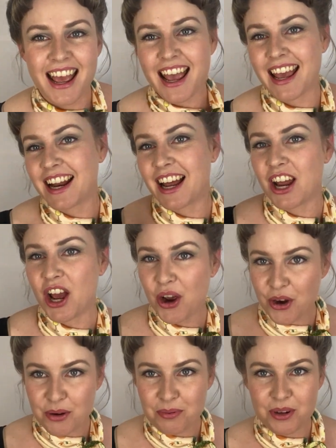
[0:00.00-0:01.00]
And I
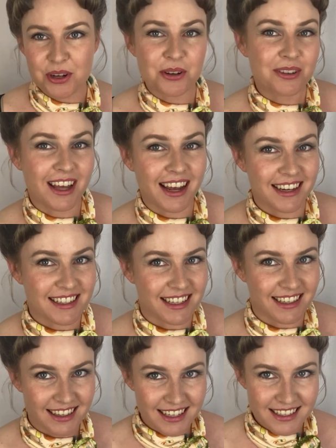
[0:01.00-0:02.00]
hope you liked
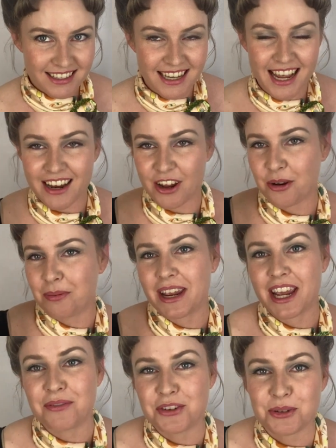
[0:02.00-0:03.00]
this and I hope it
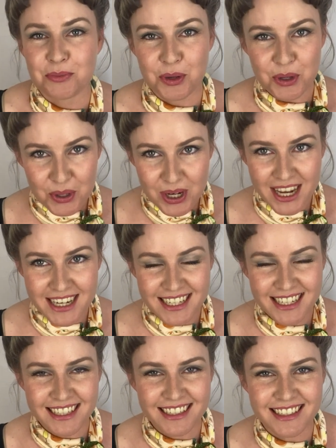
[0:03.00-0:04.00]
gave you some good
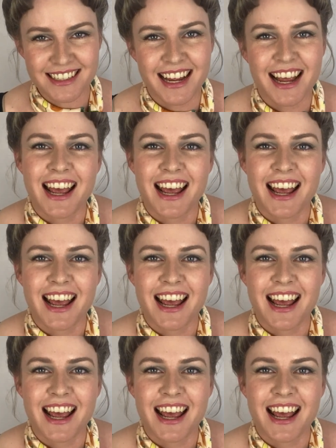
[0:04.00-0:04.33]
ideas.